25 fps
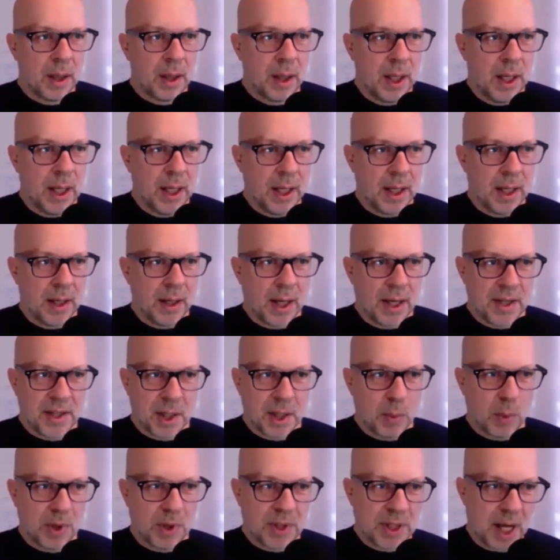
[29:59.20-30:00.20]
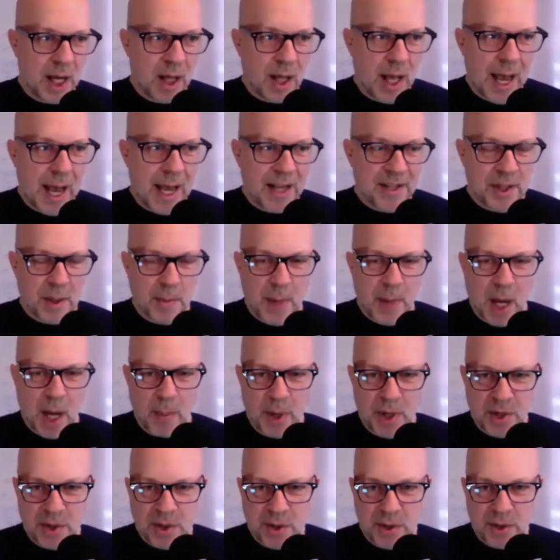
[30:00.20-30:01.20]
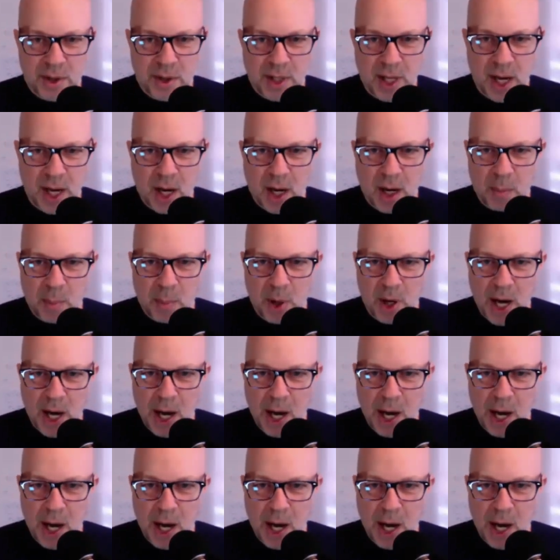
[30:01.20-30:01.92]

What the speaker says: And I said, well, ask them how much they are per